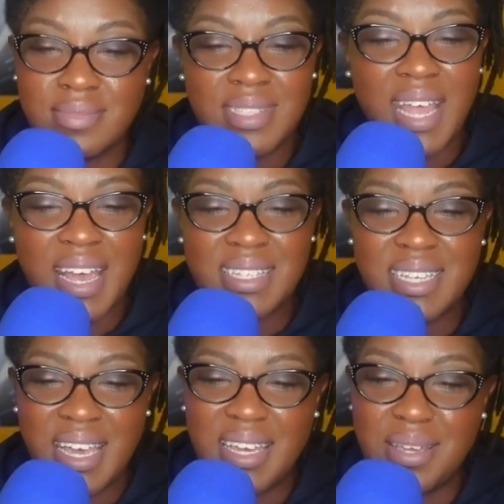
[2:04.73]
not
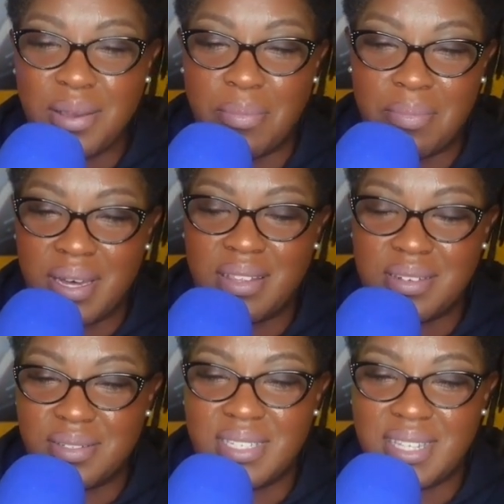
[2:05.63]
taking your
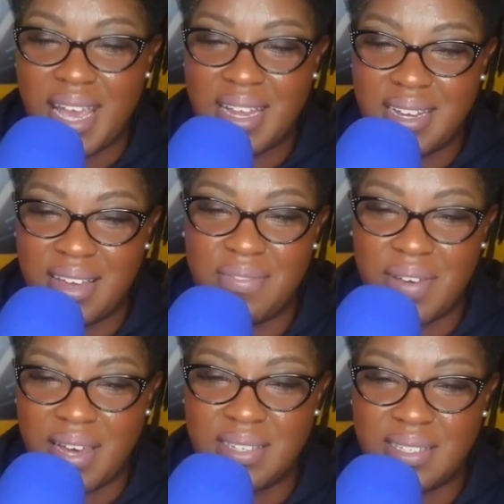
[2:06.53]
mother's dating
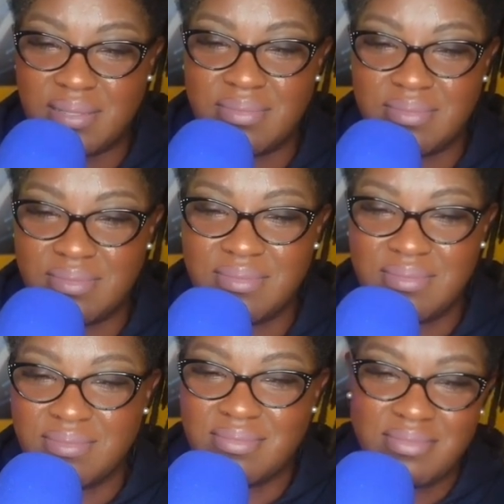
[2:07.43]
advice.
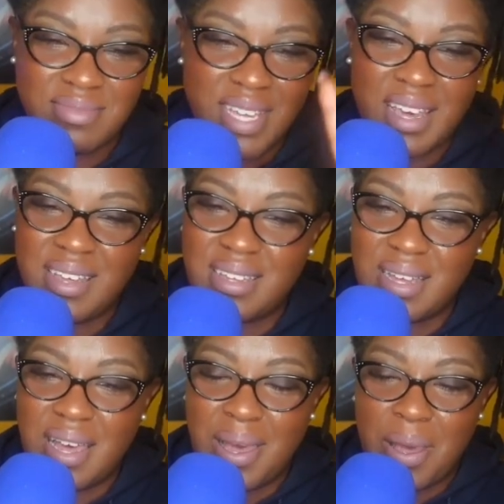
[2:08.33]
Okay?
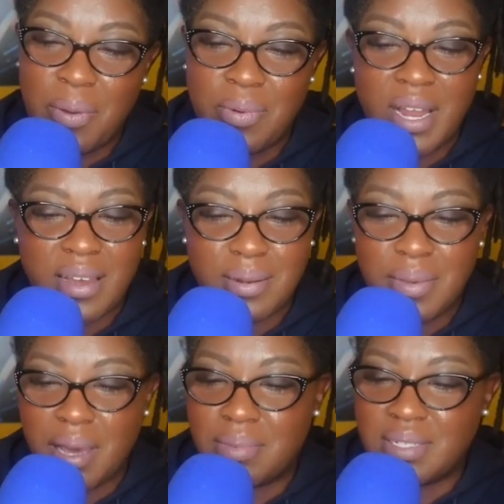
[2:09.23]
We're not going to
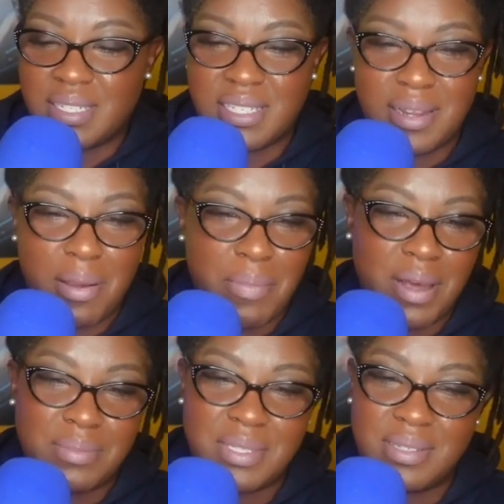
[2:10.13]
be able to listen to our
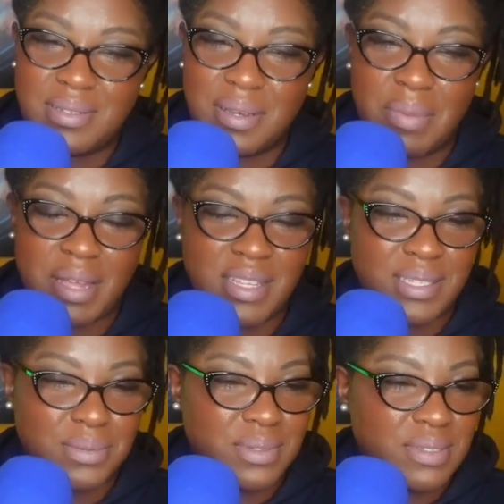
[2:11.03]
moms about
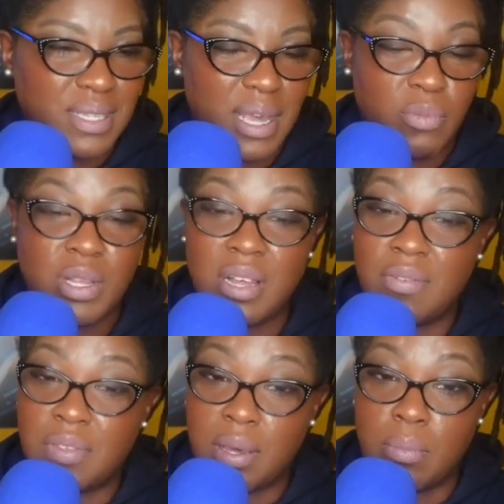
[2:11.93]
this one. And we
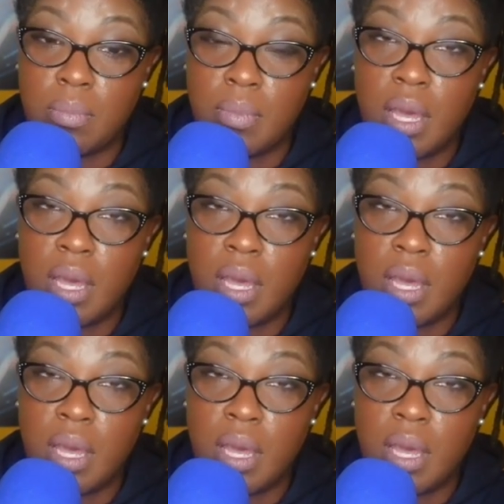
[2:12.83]
love them.